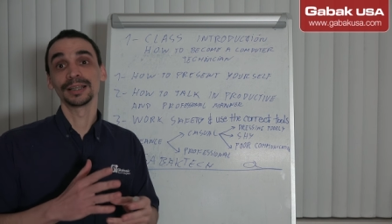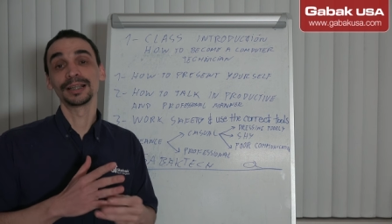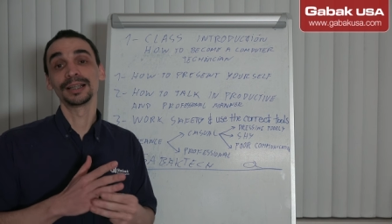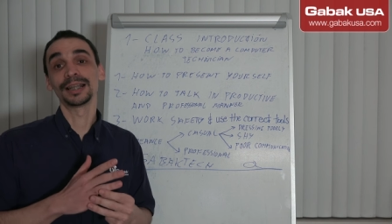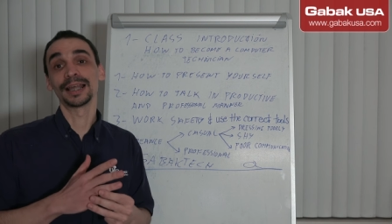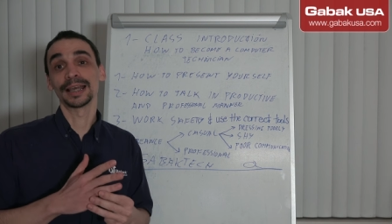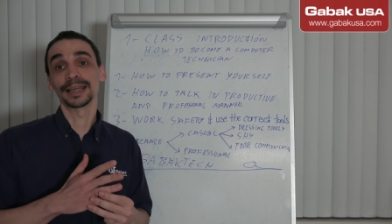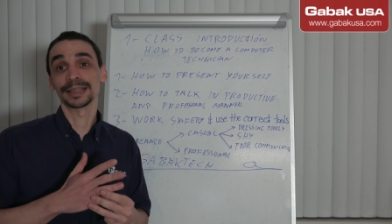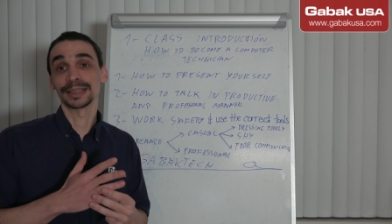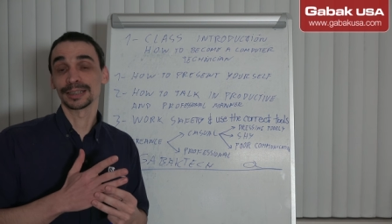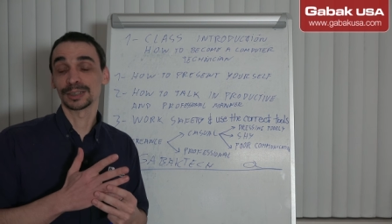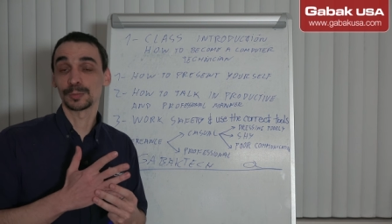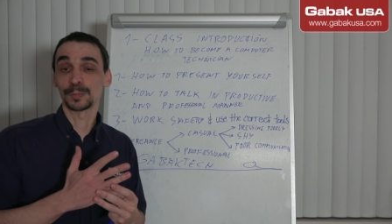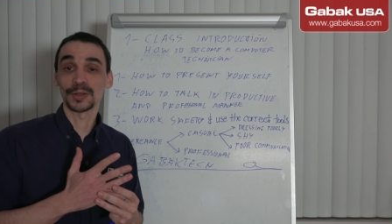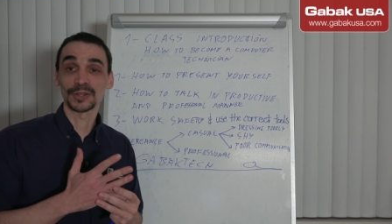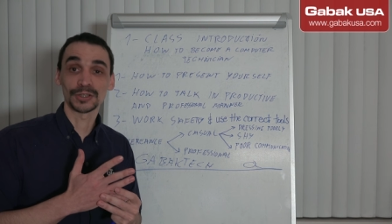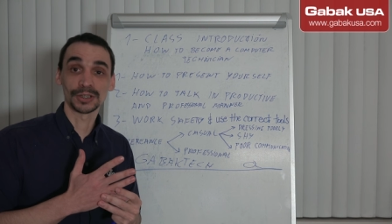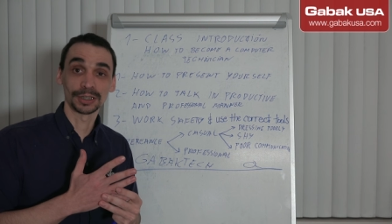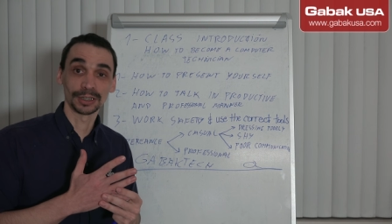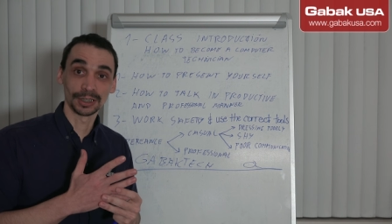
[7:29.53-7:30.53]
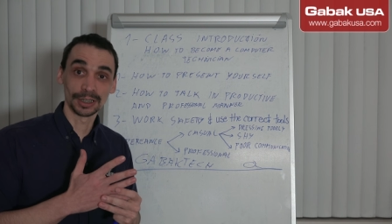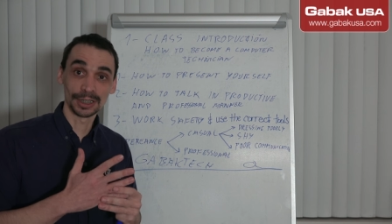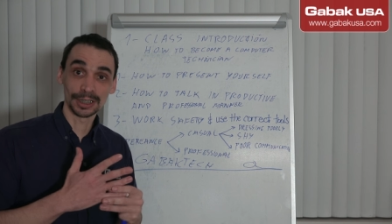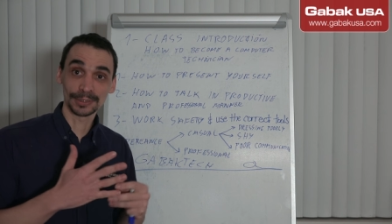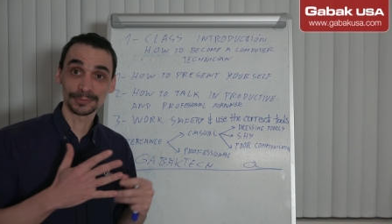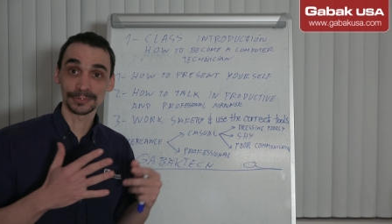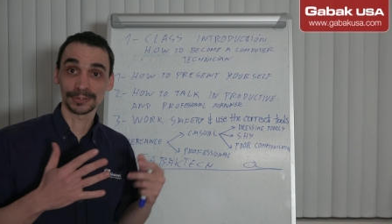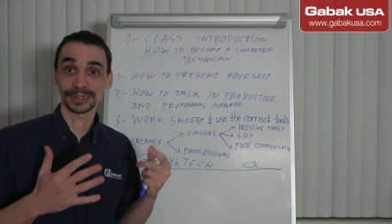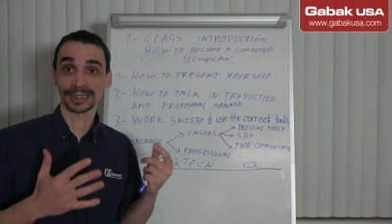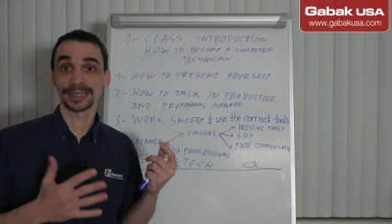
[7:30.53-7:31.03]
like special
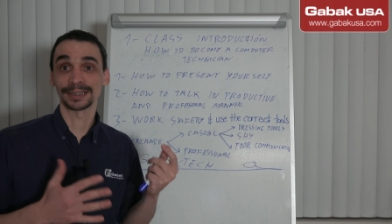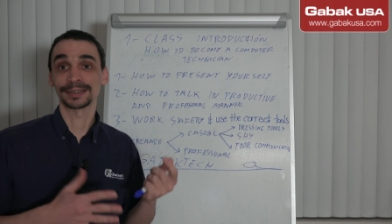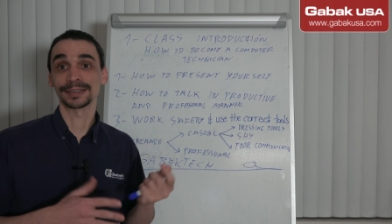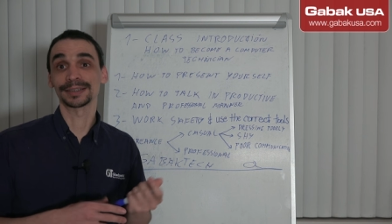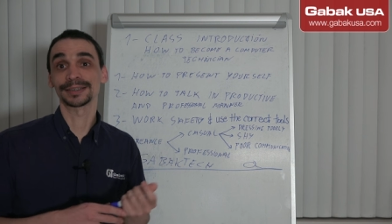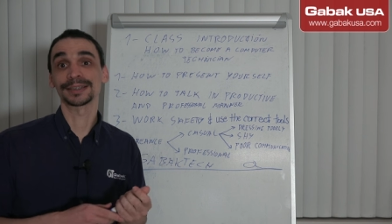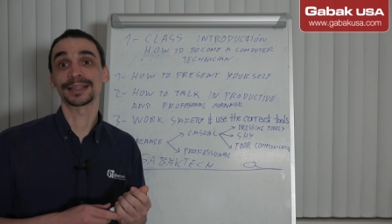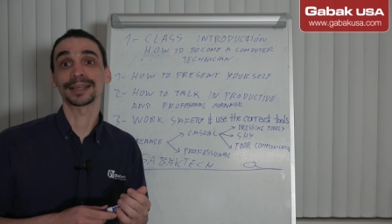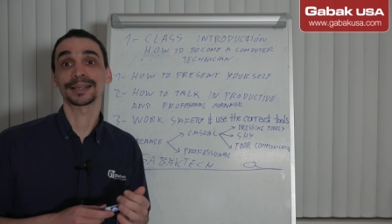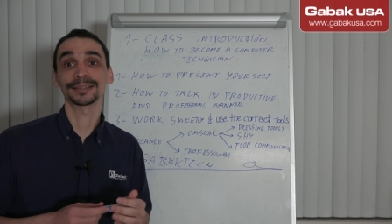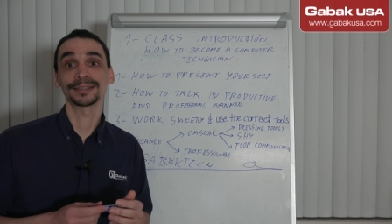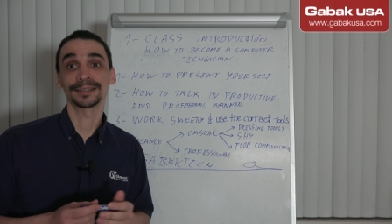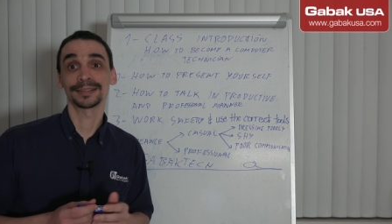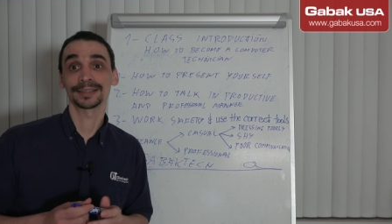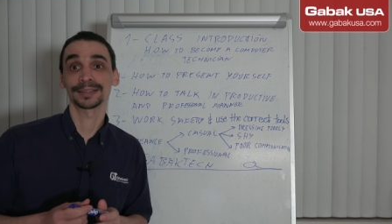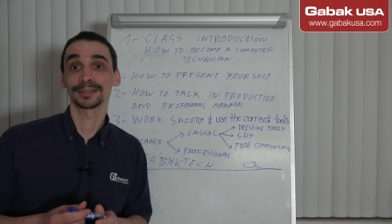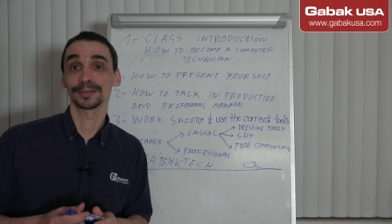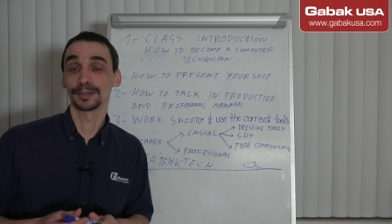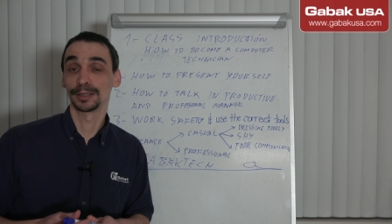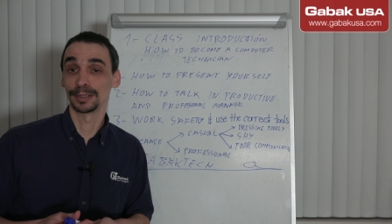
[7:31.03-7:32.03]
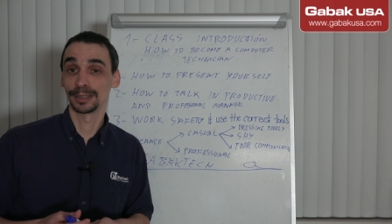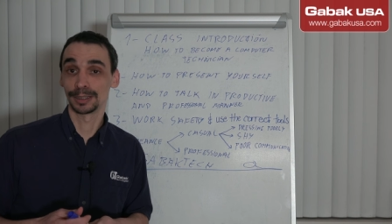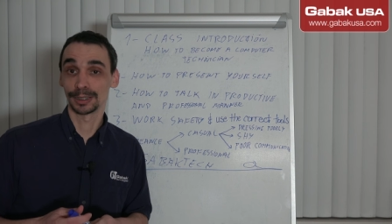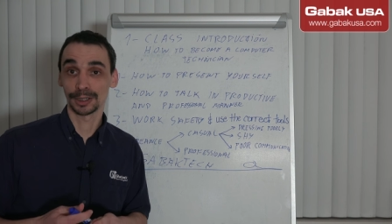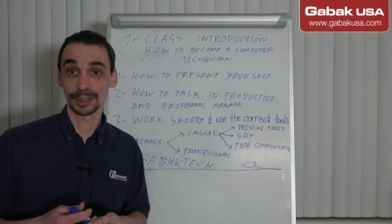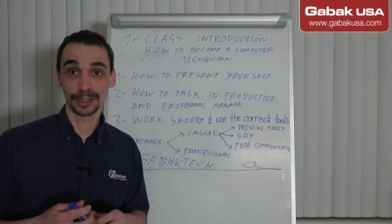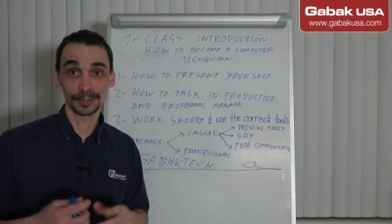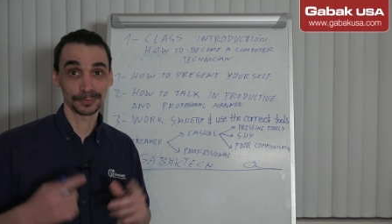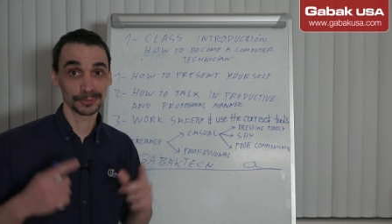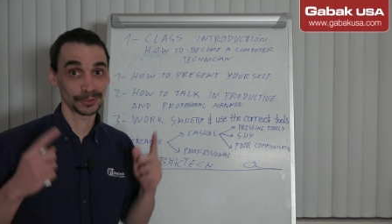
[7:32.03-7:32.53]
gloves, anti-static uh,
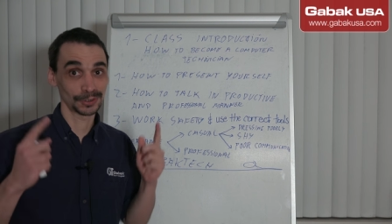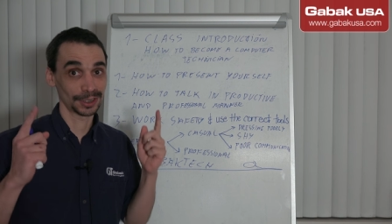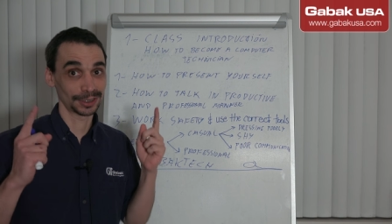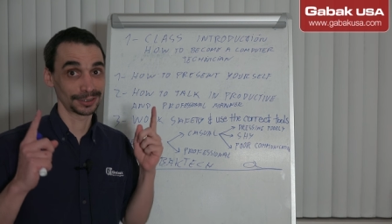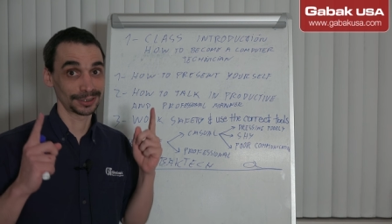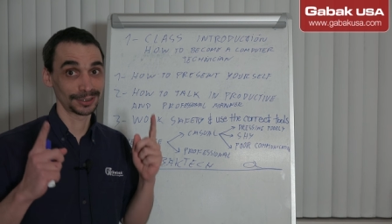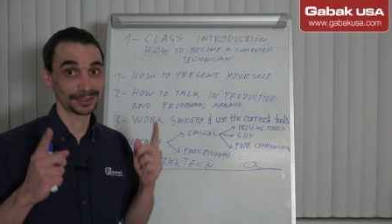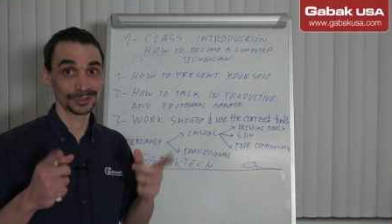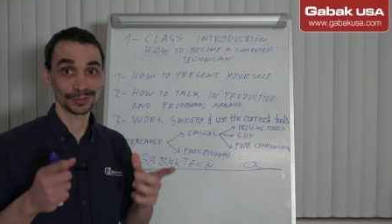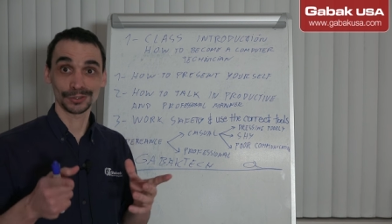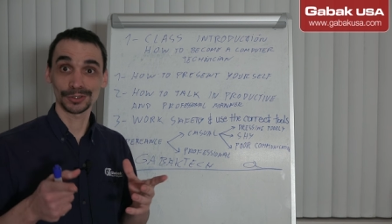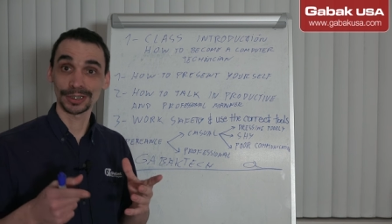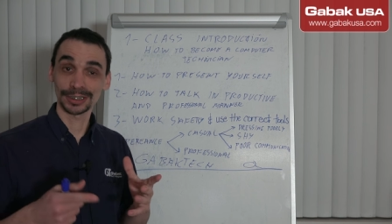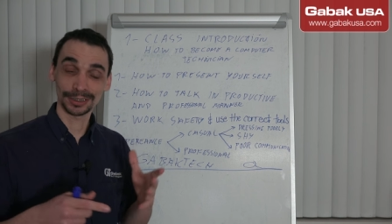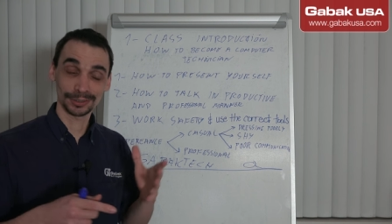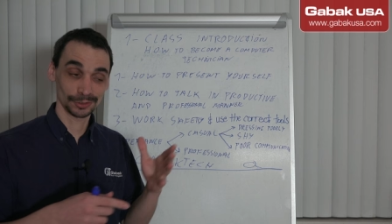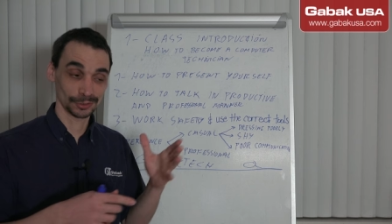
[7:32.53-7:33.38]
gloves, that is great.